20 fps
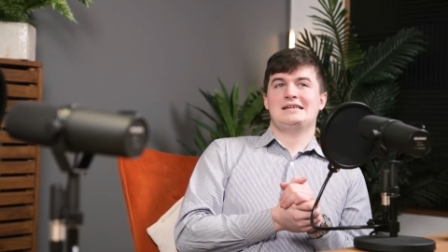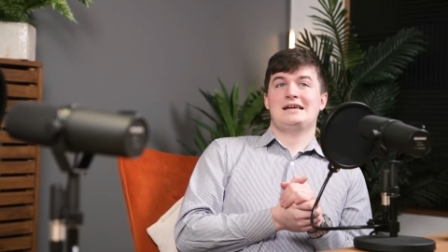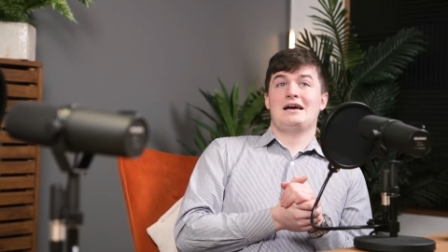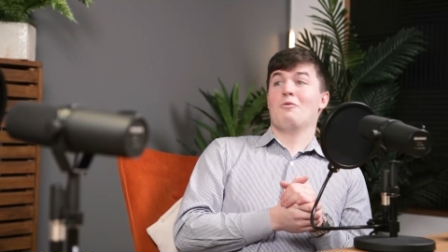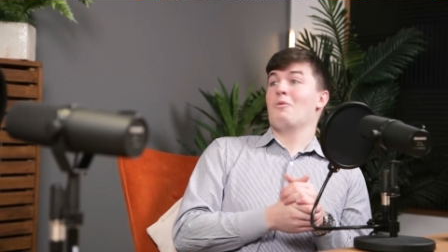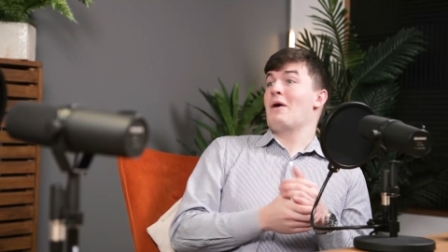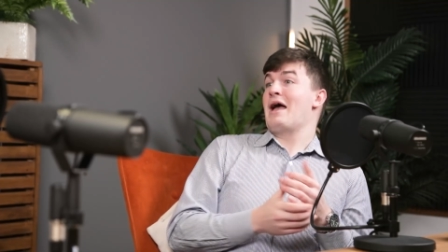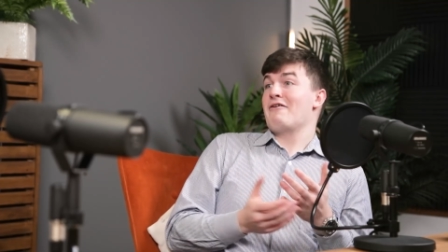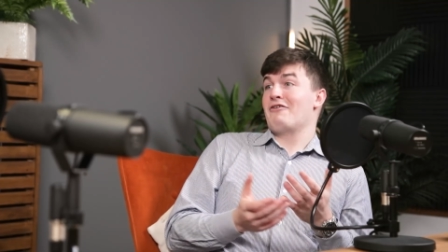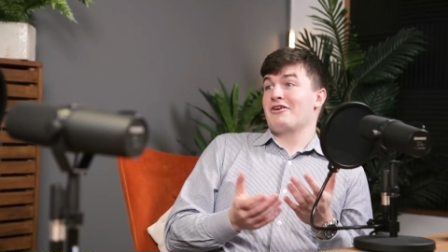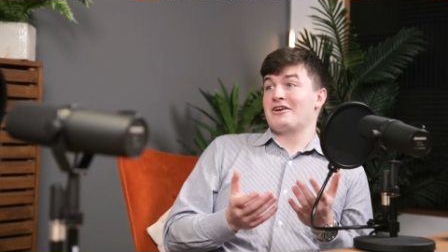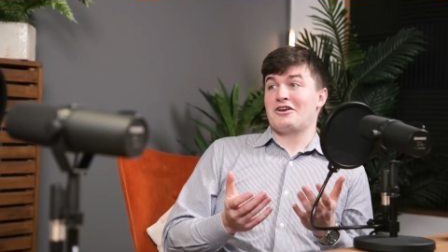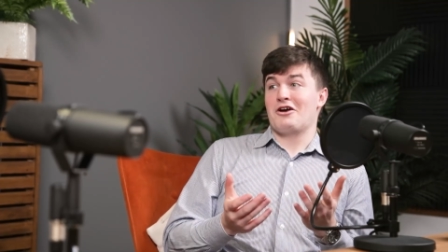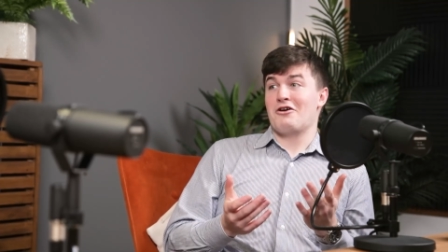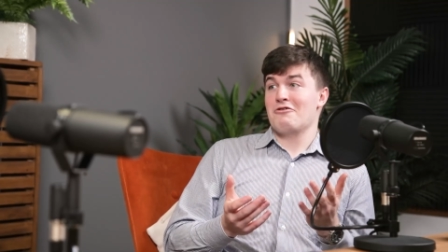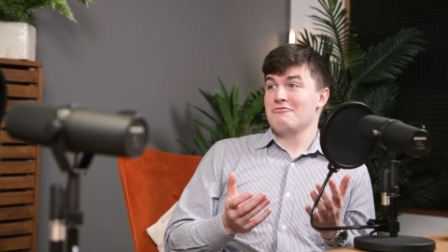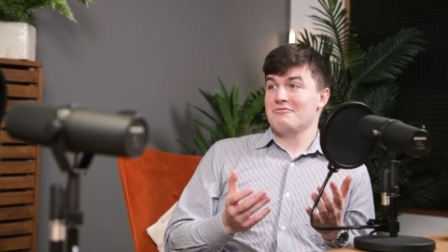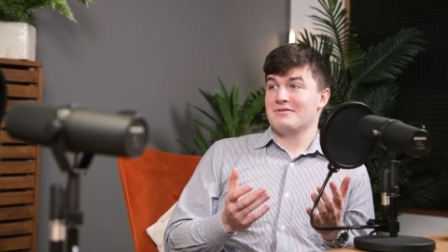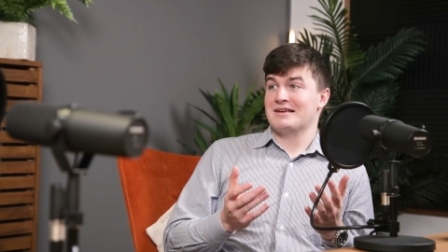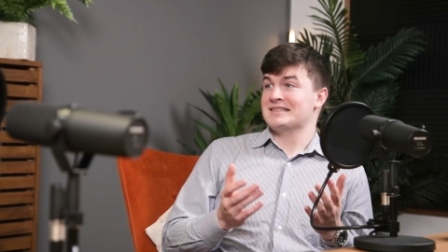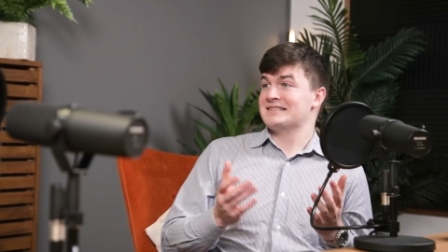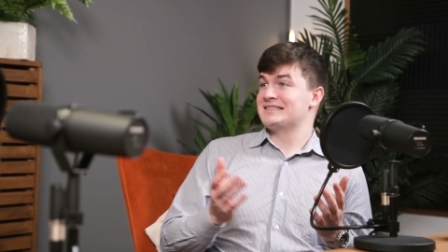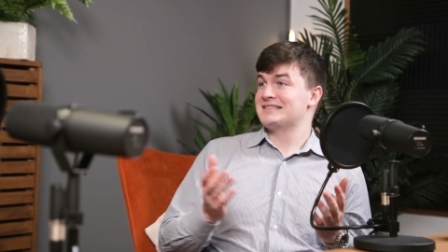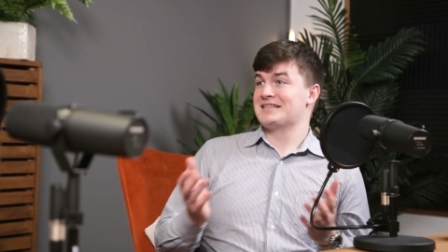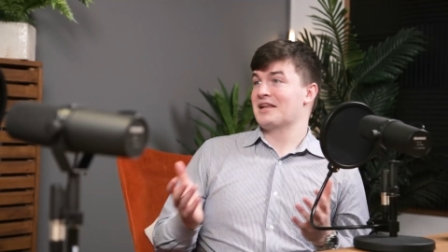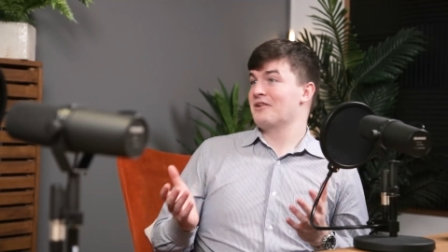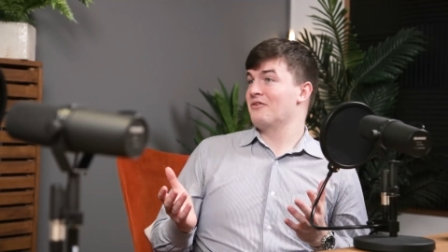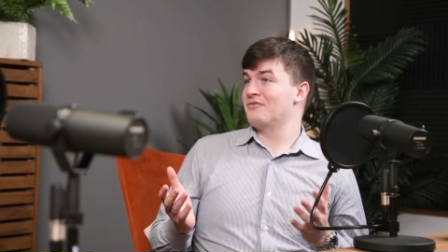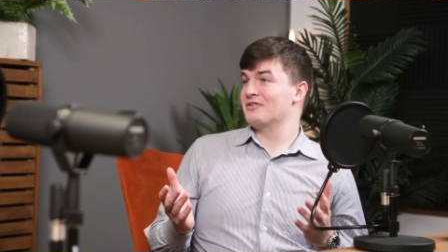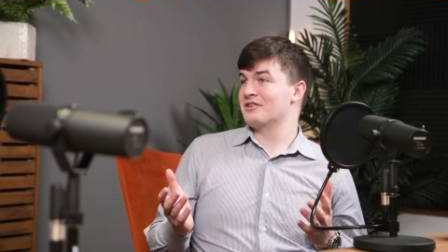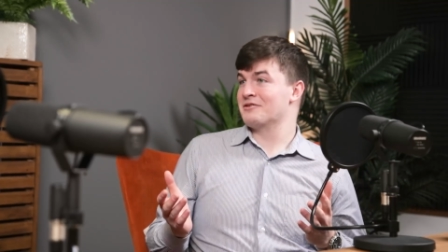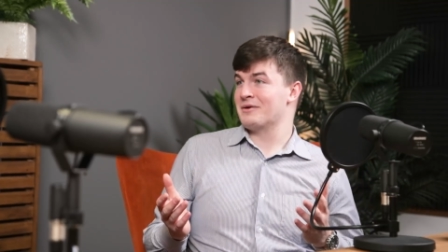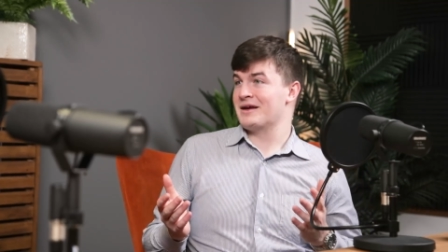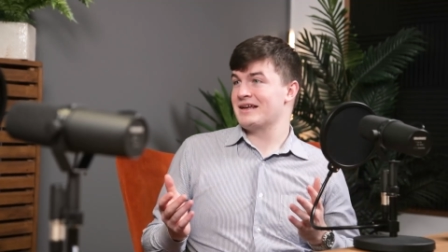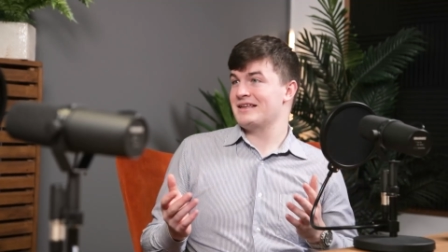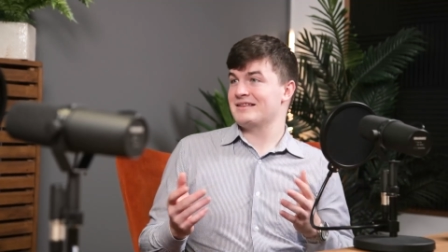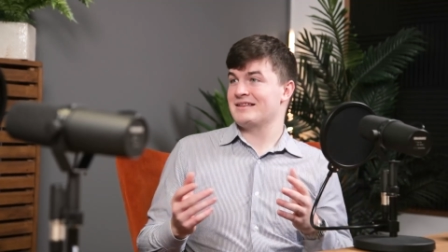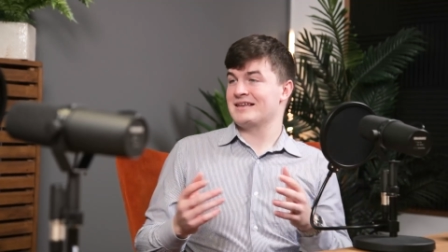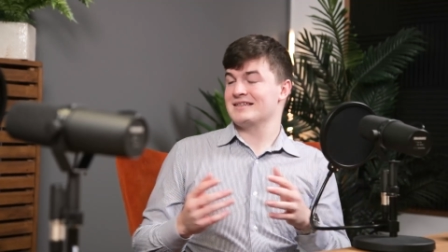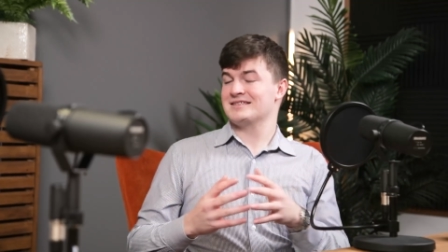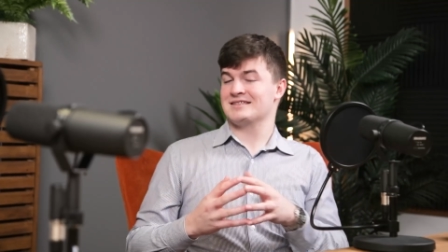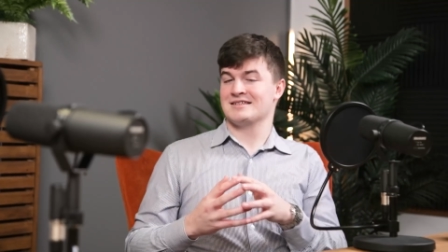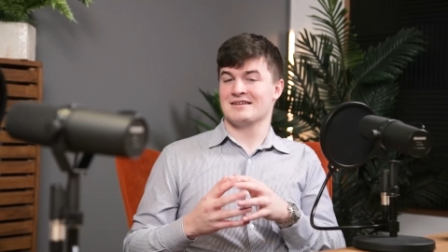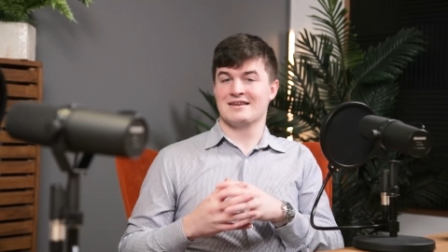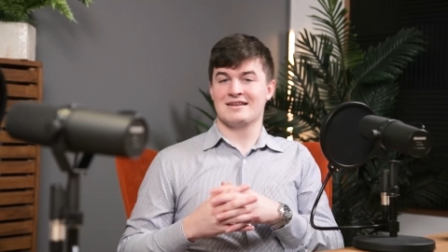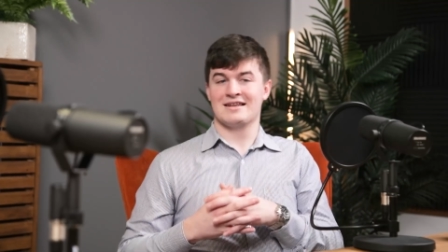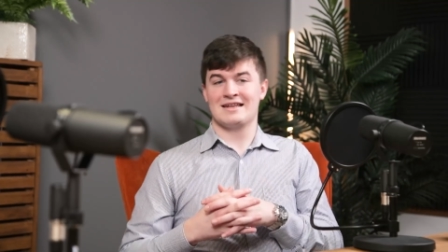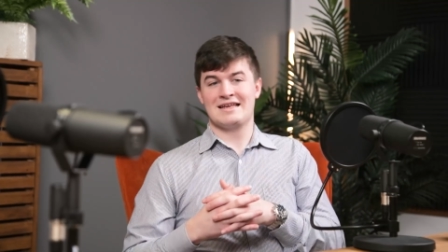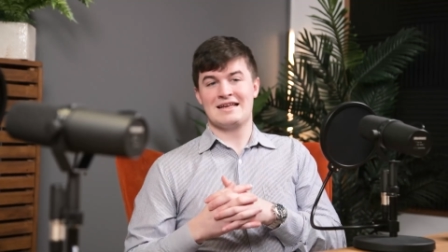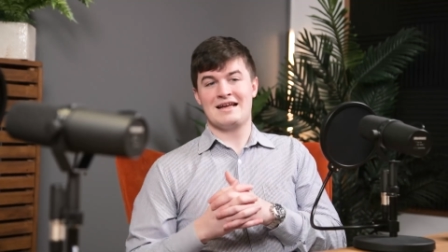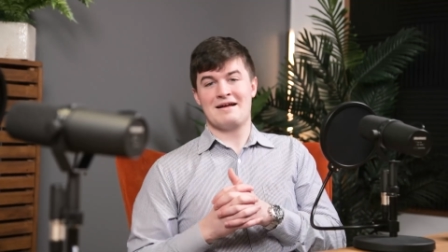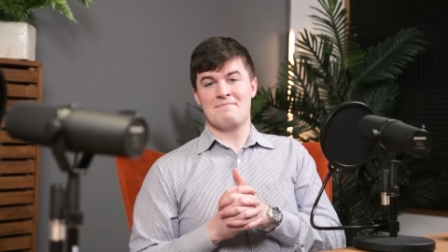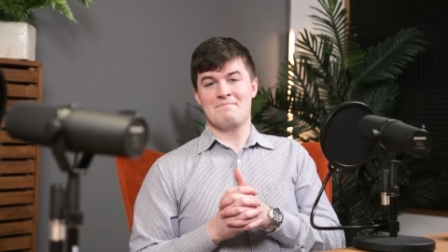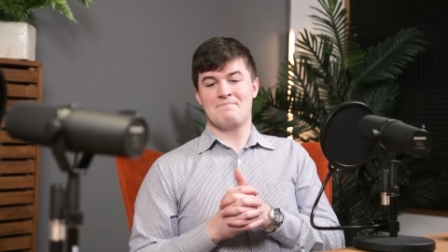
Where I go is still up for debate. That's certainly